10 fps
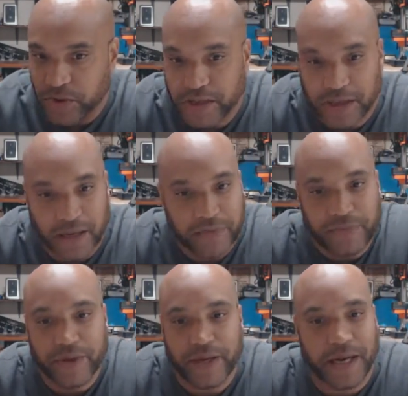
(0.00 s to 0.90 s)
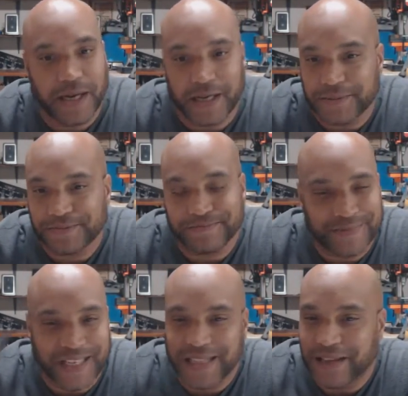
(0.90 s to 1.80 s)
work knife.
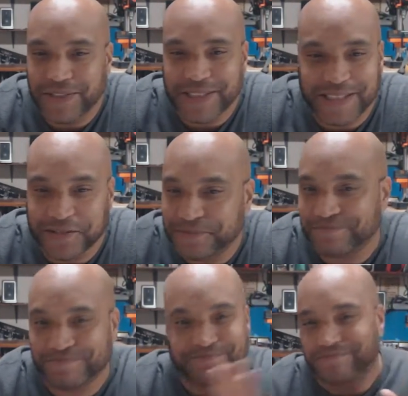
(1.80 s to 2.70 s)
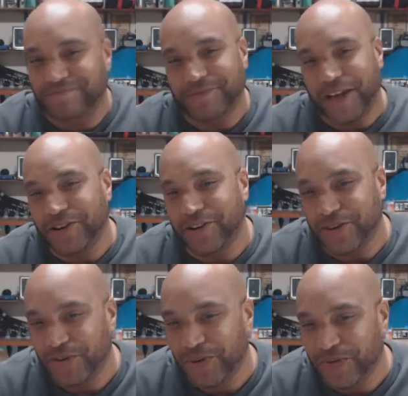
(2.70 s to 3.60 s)
Love this thing. I'm not gonna
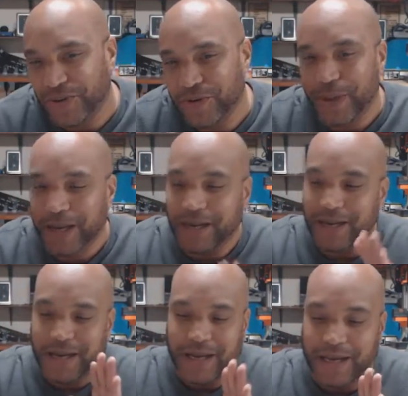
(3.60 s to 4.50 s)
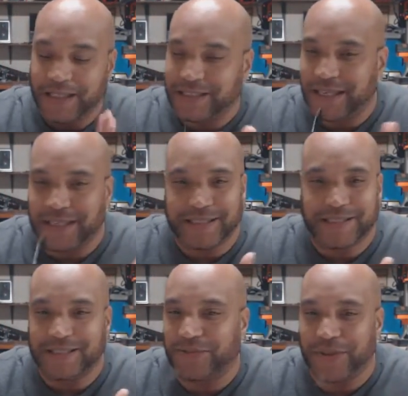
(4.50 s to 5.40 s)
go into a review about it. It's
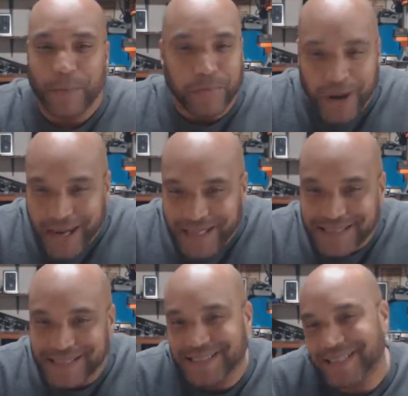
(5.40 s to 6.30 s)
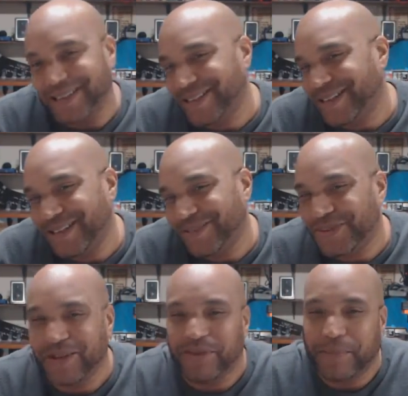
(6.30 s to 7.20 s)
just for the price. I
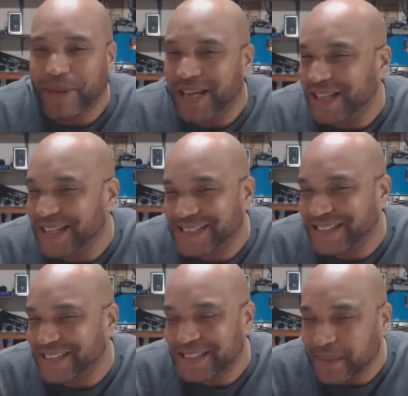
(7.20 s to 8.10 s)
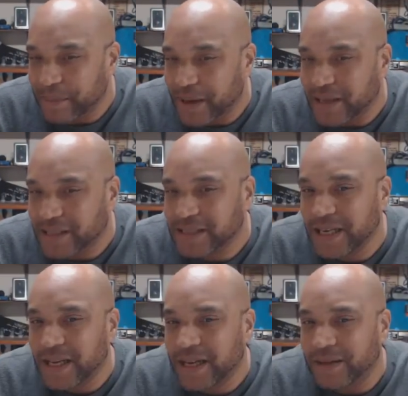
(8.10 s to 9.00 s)
forget what I paid, like 16
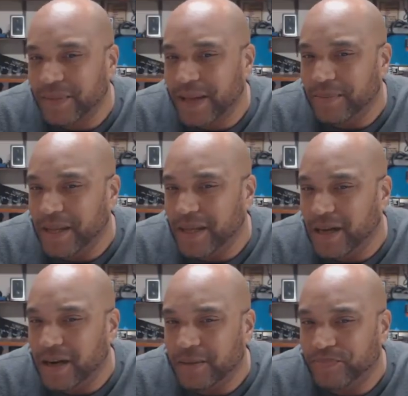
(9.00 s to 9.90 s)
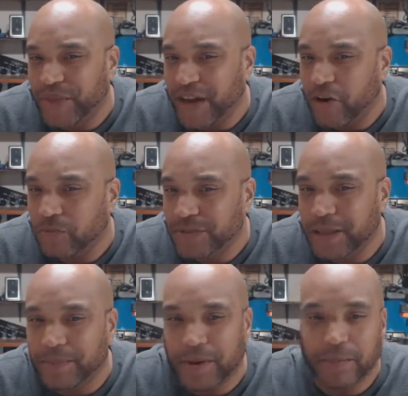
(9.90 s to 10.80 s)
bucks, maybe at Home
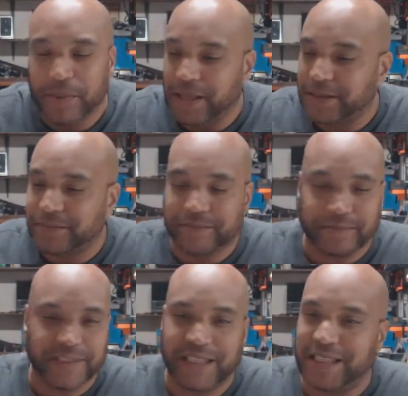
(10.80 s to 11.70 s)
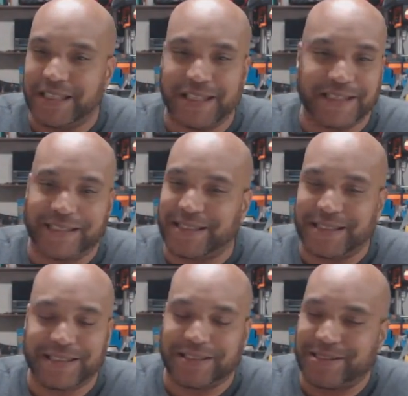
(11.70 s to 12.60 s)
Depot, but
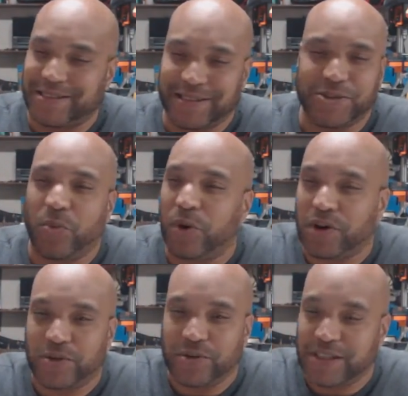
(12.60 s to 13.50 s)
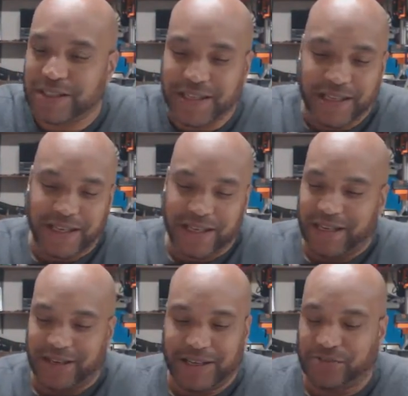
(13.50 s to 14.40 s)
it's a workhorse.
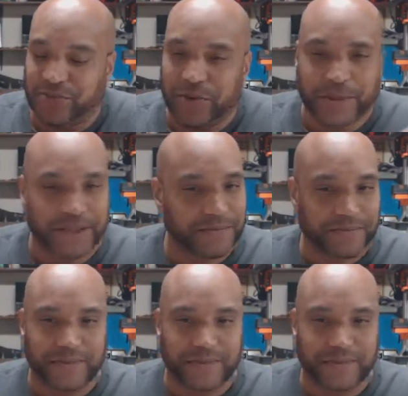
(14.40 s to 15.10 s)
Cuts rope.